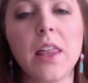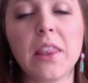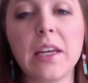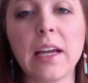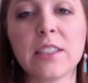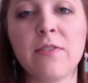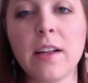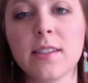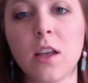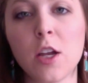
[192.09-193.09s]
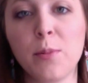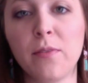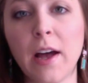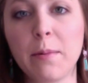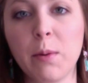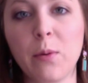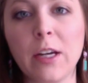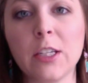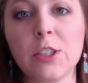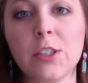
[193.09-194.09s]
The next fat-soluble vitamin we're
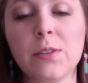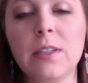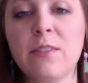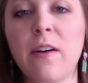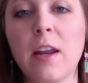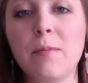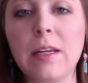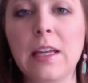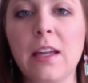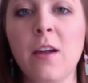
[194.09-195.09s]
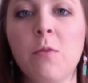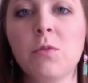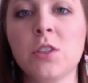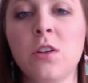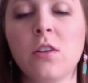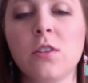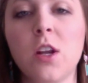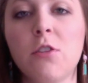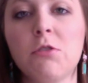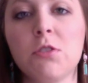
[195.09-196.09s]
going to do is vitamin E, which is also
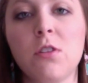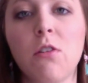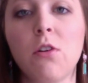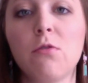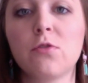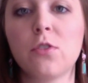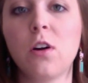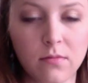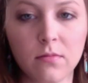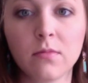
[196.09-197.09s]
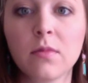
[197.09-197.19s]
known as tocopherol.